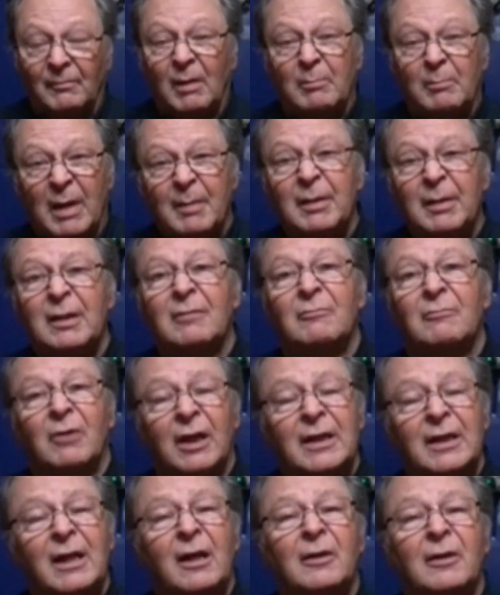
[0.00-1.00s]
Maybe
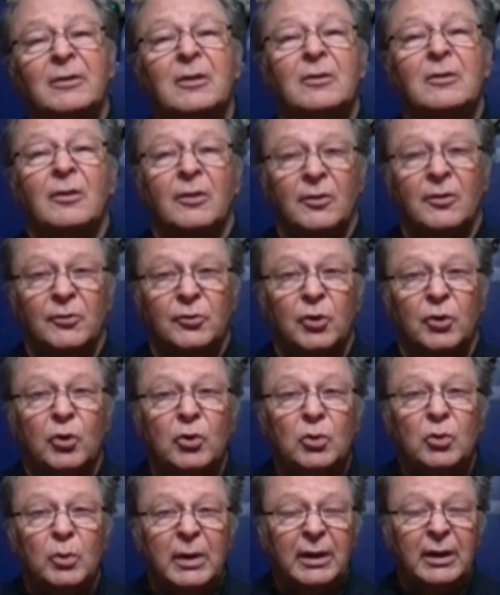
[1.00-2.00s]
right now it's just a little
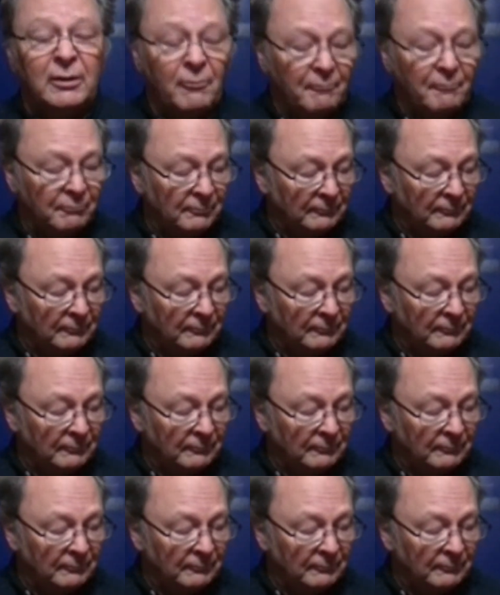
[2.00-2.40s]
too sweet.